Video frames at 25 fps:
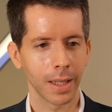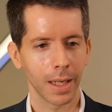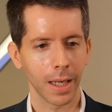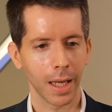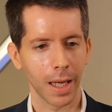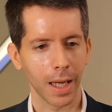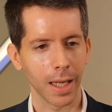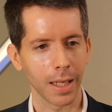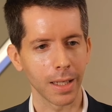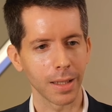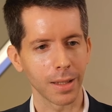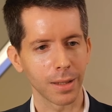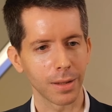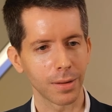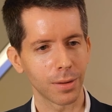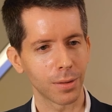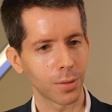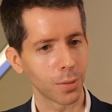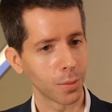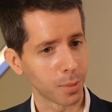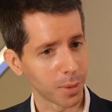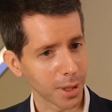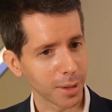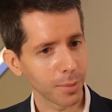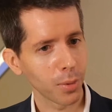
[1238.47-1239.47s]
And
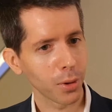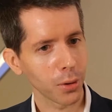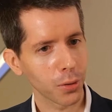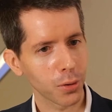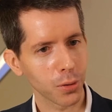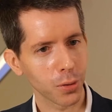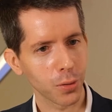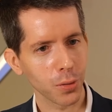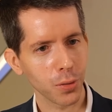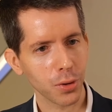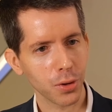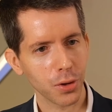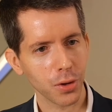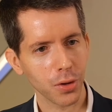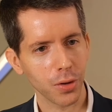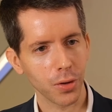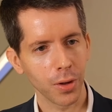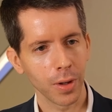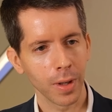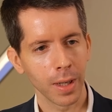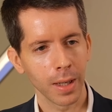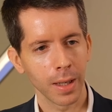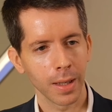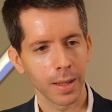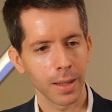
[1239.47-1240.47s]
to be able to do
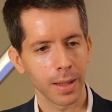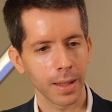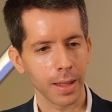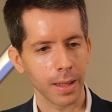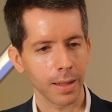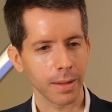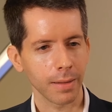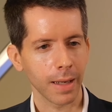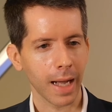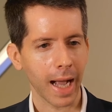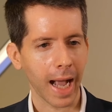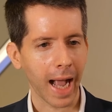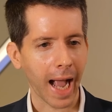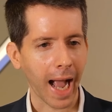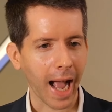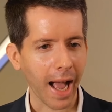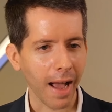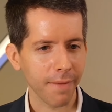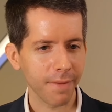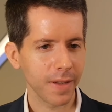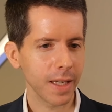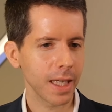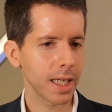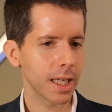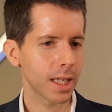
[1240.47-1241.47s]
so,
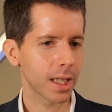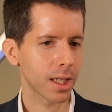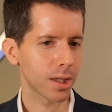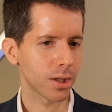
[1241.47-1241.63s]
having